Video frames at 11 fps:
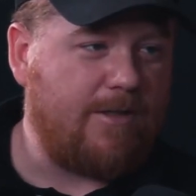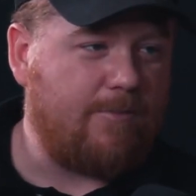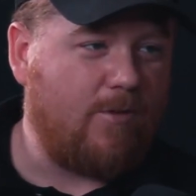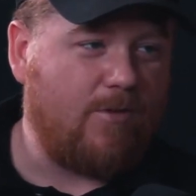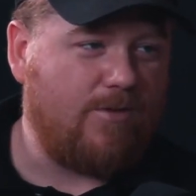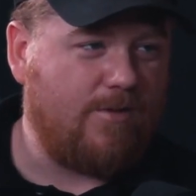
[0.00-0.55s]

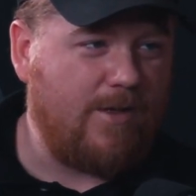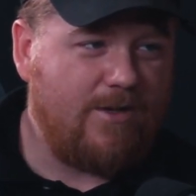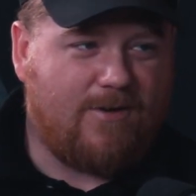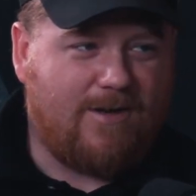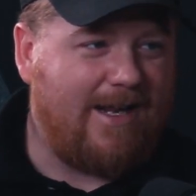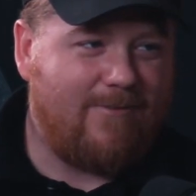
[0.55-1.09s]
People, when
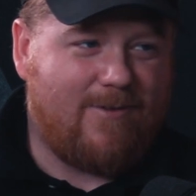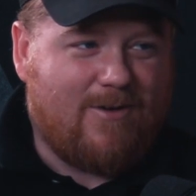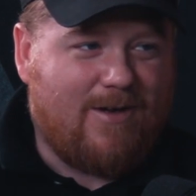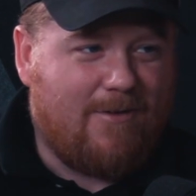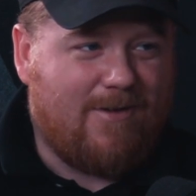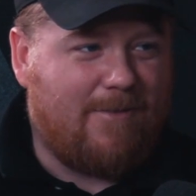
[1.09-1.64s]
they're
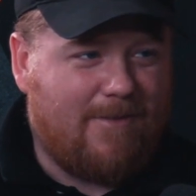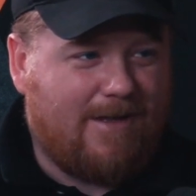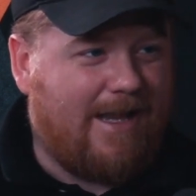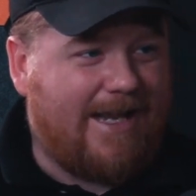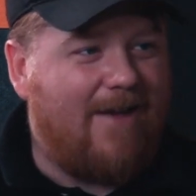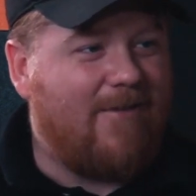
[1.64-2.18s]

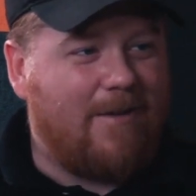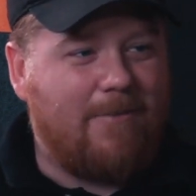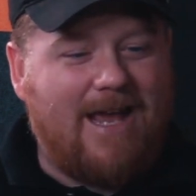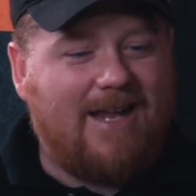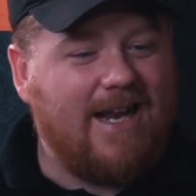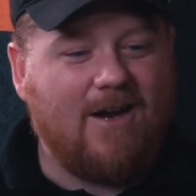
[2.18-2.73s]
like having a
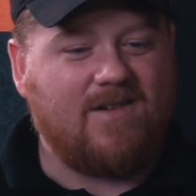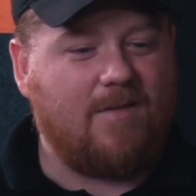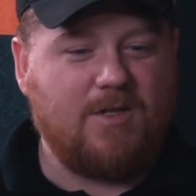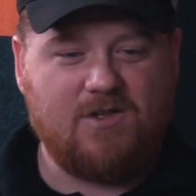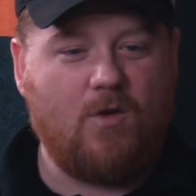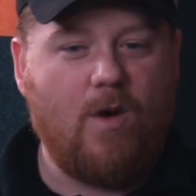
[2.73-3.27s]
bad day or something,
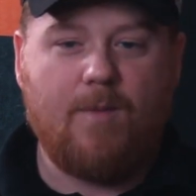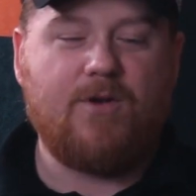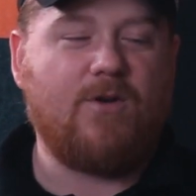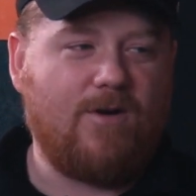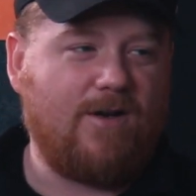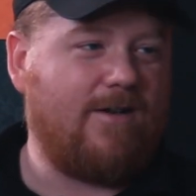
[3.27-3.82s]
just go up to
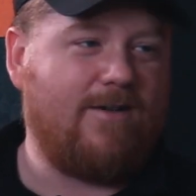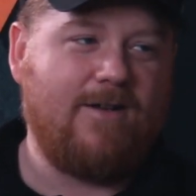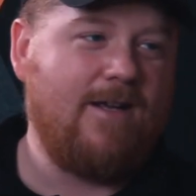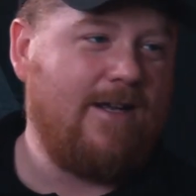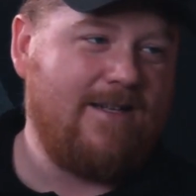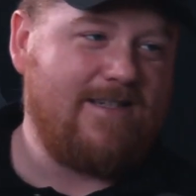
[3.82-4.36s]
her and
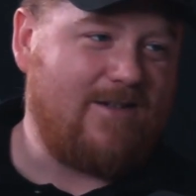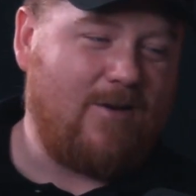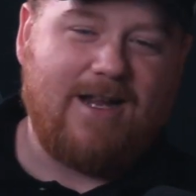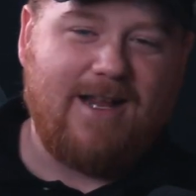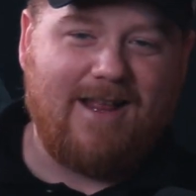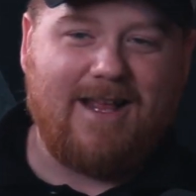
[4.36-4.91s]
So
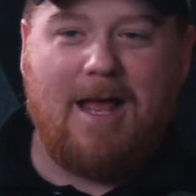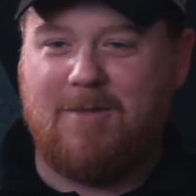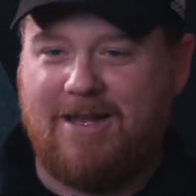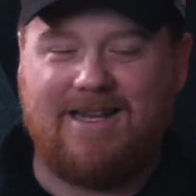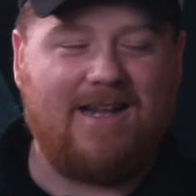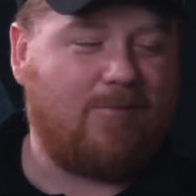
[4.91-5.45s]
I'm
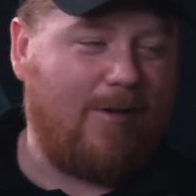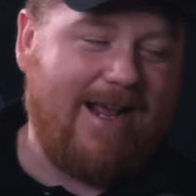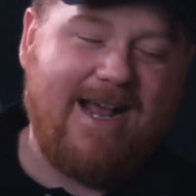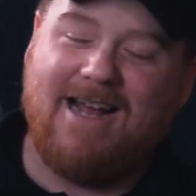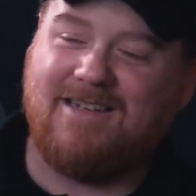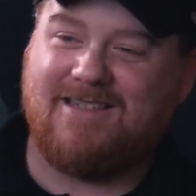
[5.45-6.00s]
like that's why I
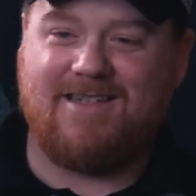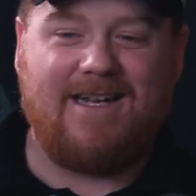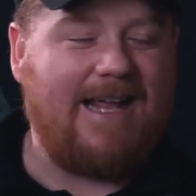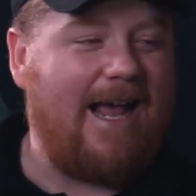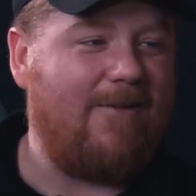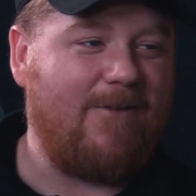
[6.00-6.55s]
asked. It's
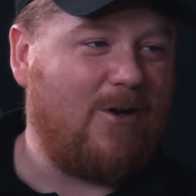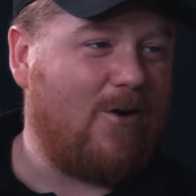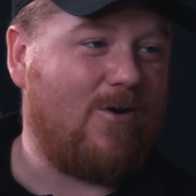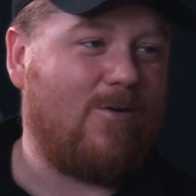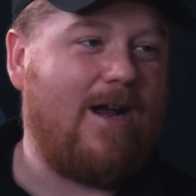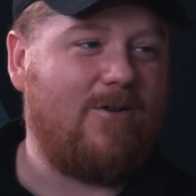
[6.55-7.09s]
like having
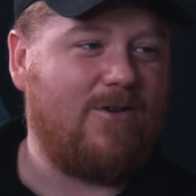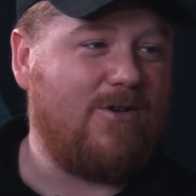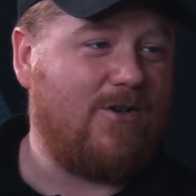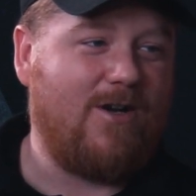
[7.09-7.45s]
her around.